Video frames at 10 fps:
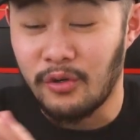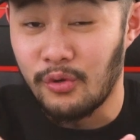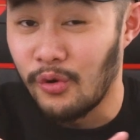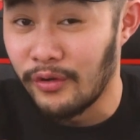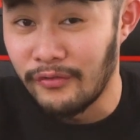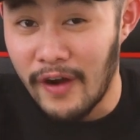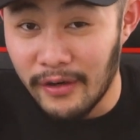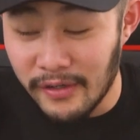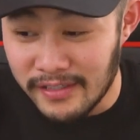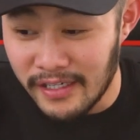
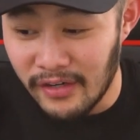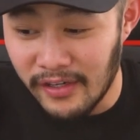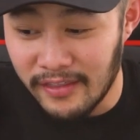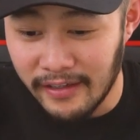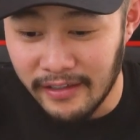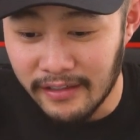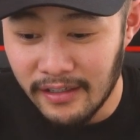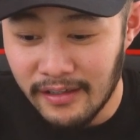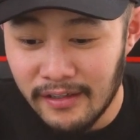coronavirus and everything.